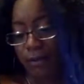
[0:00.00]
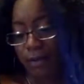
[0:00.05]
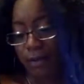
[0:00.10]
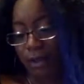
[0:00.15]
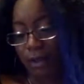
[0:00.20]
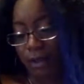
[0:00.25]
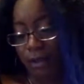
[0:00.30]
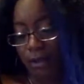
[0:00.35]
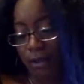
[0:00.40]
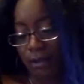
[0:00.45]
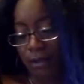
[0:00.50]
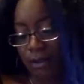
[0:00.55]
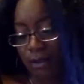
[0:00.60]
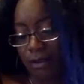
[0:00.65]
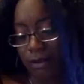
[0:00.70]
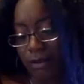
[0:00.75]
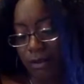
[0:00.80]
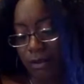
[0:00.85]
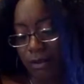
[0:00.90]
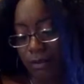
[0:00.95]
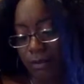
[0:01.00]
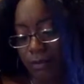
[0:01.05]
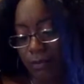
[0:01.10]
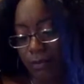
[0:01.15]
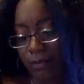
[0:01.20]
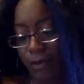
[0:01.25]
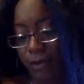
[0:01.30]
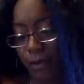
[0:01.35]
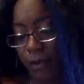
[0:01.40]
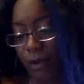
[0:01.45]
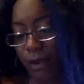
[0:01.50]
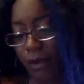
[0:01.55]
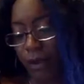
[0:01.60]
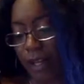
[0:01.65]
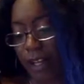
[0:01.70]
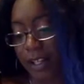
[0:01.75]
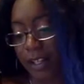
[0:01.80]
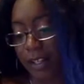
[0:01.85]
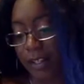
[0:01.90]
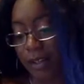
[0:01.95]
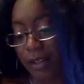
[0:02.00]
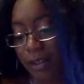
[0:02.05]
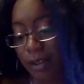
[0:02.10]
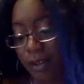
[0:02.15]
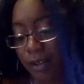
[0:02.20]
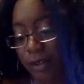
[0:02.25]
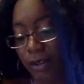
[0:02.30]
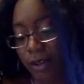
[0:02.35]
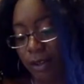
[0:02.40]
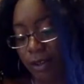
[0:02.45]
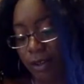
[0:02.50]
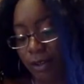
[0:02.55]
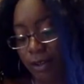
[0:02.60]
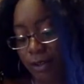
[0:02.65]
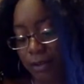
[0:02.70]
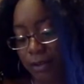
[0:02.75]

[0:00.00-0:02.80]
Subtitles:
No. Well, I saw.